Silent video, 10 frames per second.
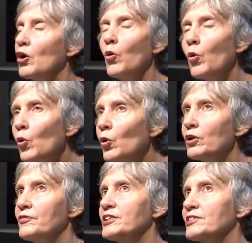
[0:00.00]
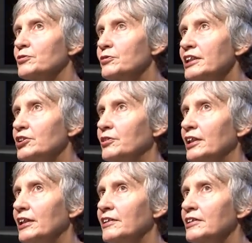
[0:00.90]
All of this
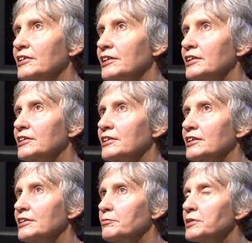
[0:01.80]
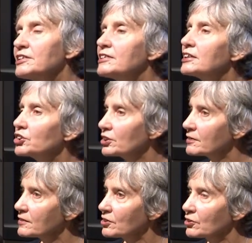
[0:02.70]
rhetoric that
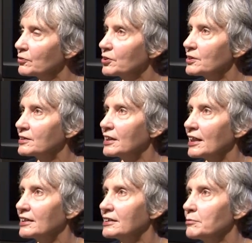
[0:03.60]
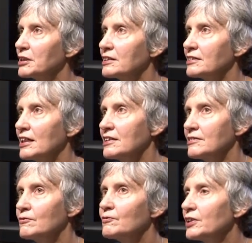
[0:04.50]
positions university academics
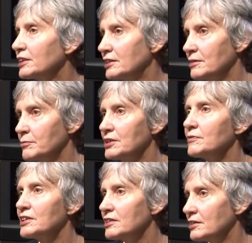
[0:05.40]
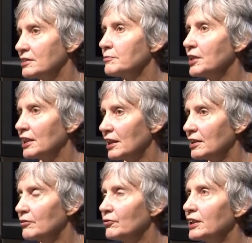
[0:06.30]
as victims of a system they
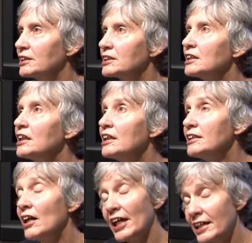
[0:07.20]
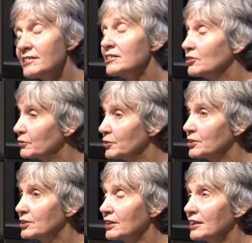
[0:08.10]
can't affect. Now, as a
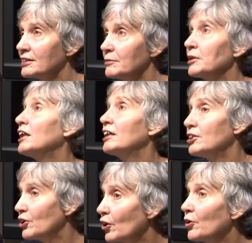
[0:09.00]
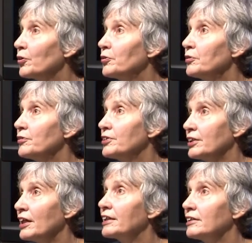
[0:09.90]
university academic, I know that
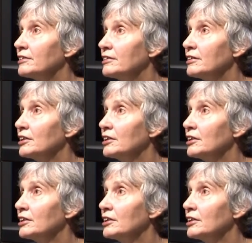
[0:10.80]
I can